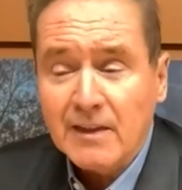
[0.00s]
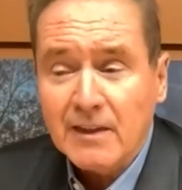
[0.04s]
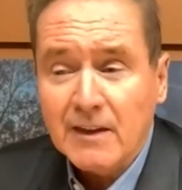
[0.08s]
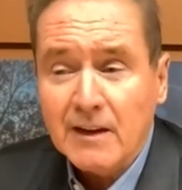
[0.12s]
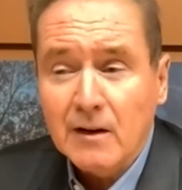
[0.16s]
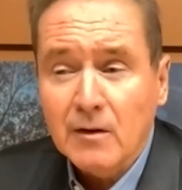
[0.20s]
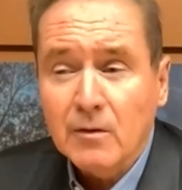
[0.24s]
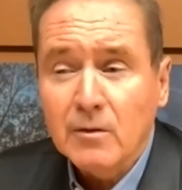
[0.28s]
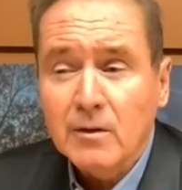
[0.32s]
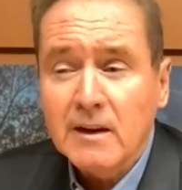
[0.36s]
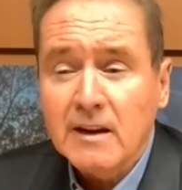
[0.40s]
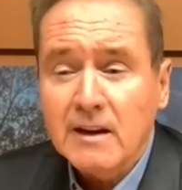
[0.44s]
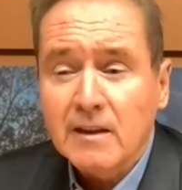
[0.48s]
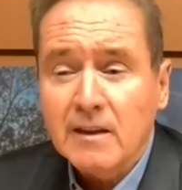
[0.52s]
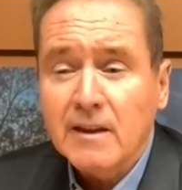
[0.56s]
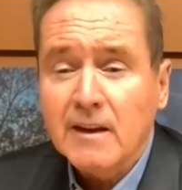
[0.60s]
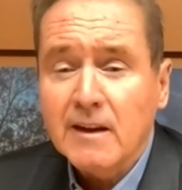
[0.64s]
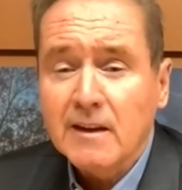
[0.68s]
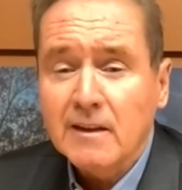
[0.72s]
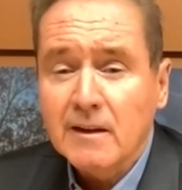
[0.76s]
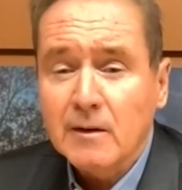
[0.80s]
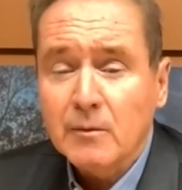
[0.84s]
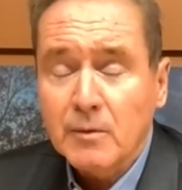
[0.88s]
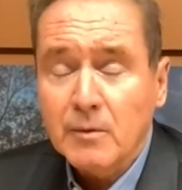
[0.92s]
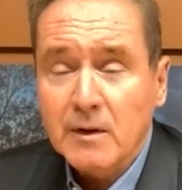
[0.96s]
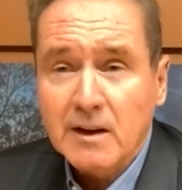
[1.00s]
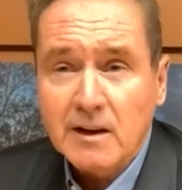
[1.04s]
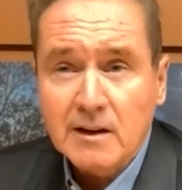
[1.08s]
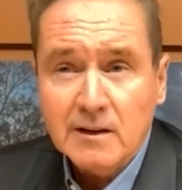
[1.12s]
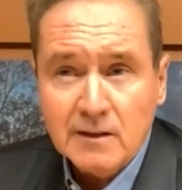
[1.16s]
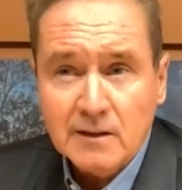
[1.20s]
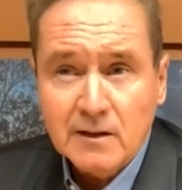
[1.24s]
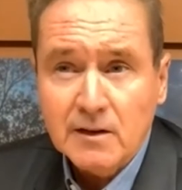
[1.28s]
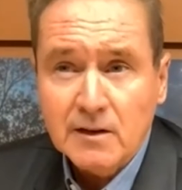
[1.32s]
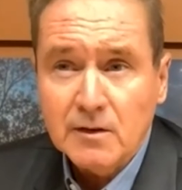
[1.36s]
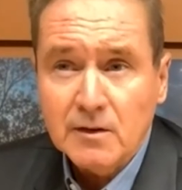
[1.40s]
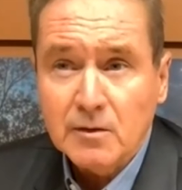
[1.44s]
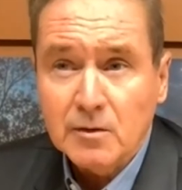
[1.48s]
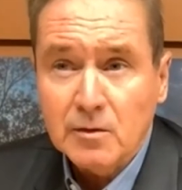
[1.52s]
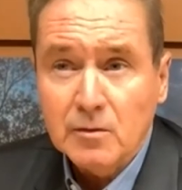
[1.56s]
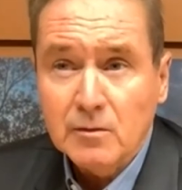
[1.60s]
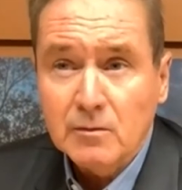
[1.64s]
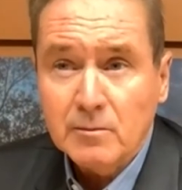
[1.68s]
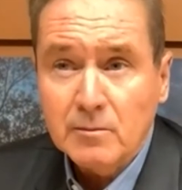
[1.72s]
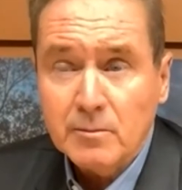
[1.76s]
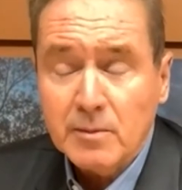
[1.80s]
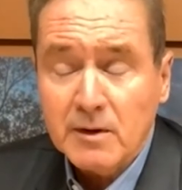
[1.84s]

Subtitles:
The only thing that we can do,